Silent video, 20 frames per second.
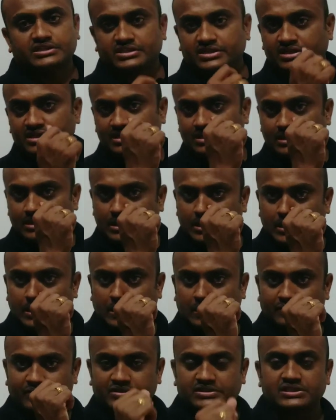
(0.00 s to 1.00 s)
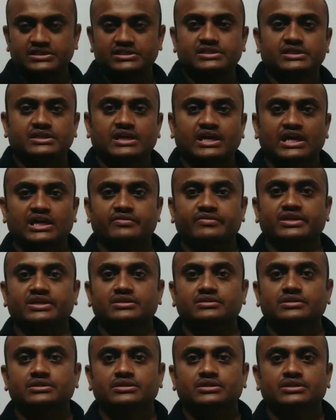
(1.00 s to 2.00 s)
A signal which is
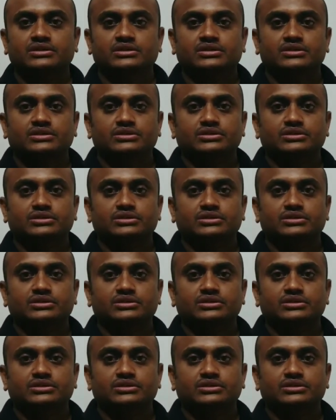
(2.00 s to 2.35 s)
having